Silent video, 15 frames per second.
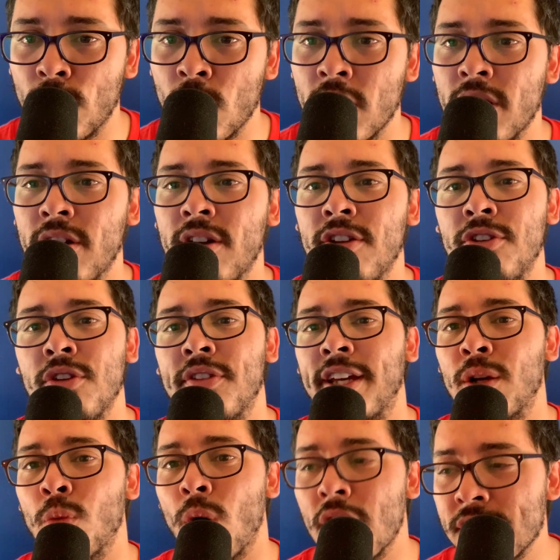for? Do you
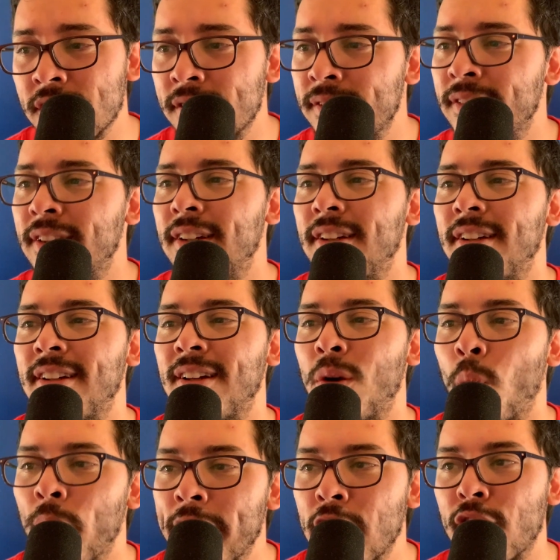think it wasn't?
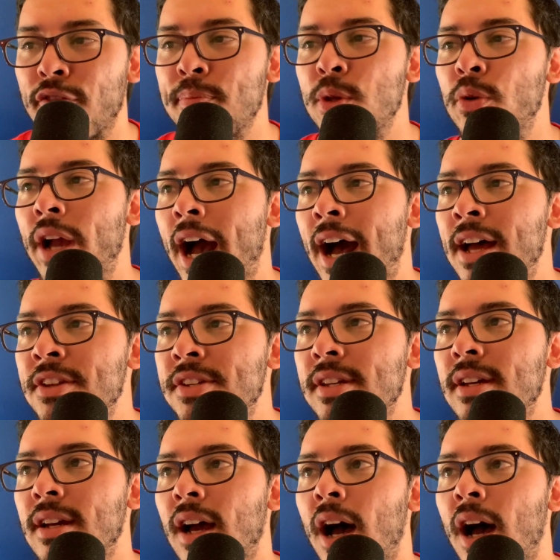I want to hear from you guys.